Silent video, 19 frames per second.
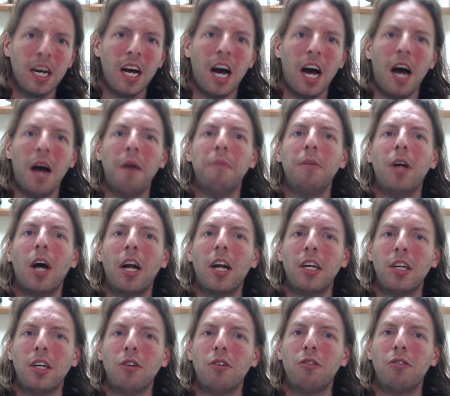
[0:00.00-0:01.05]
I'm not a
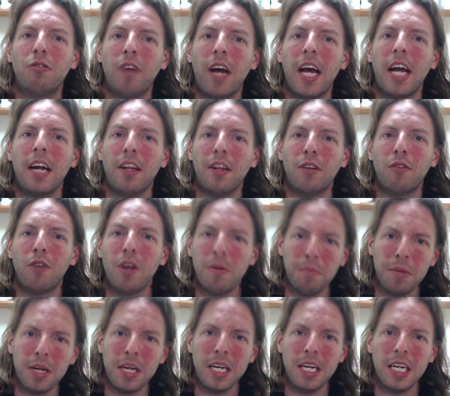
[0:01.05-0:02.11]
huge fan of the
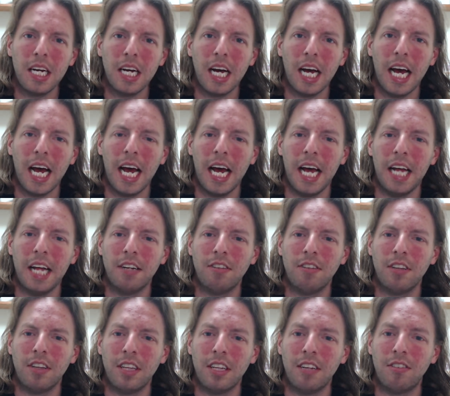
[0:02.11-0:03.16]
repeat, and
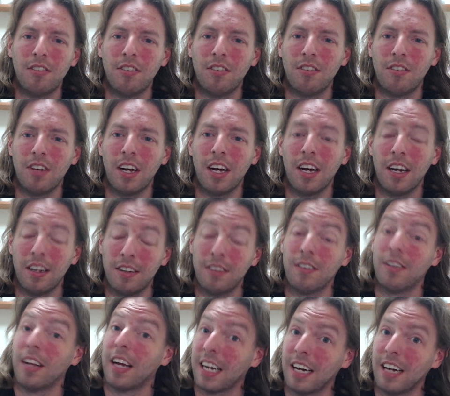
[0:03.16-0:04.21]
this is,
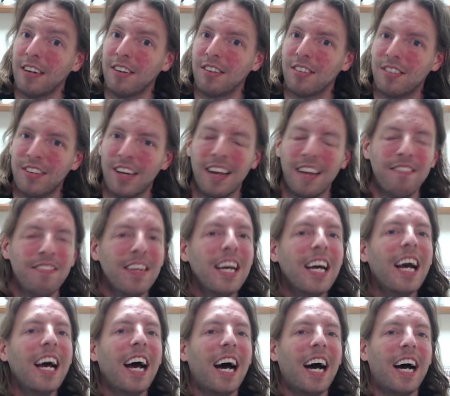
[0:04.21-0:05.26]
like I just said,
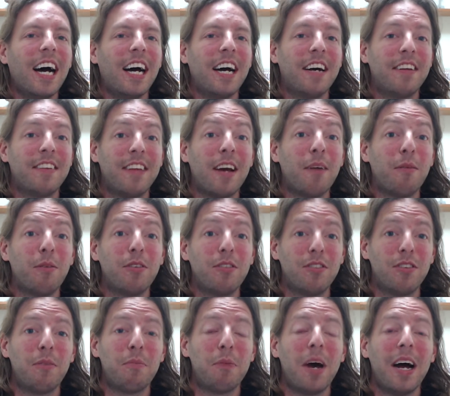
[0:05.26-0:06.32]
that was
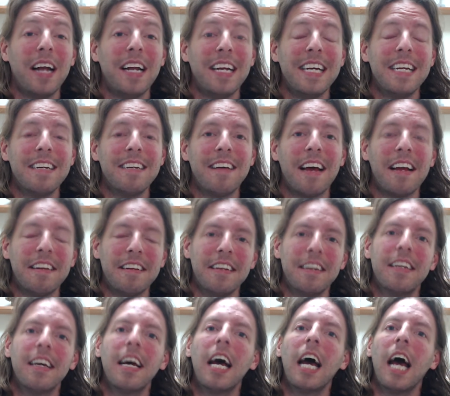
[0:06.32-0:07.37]
pun intended.
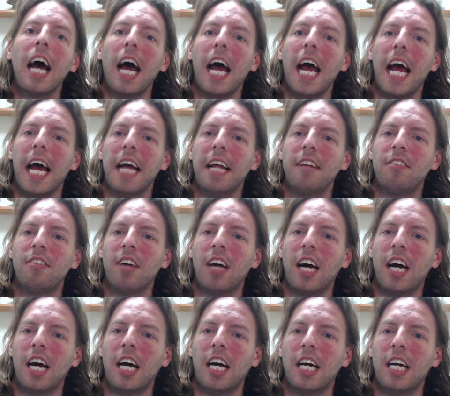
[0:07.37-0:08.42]
And
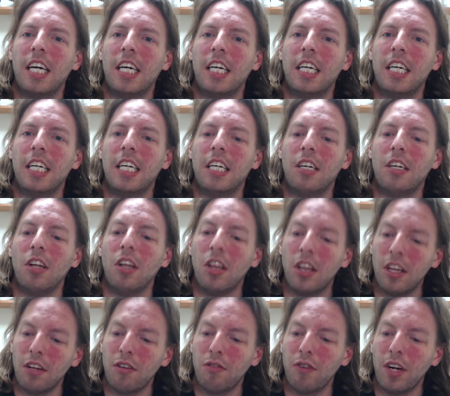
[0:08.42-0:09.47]

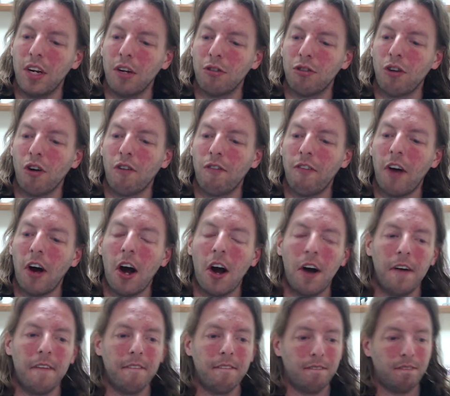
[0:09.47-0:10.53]
this video so
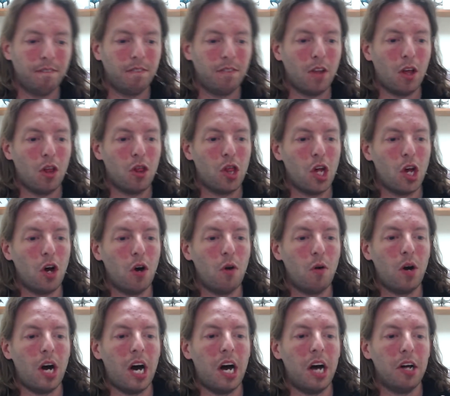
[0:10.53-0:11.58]
far,
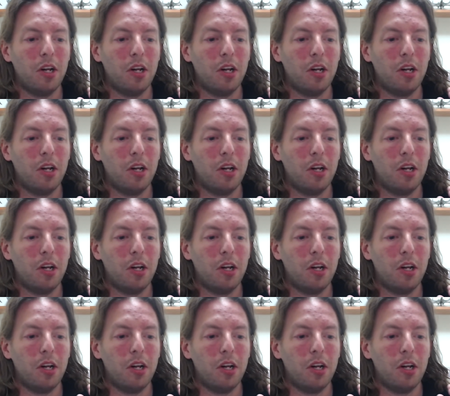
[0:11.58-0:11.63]
though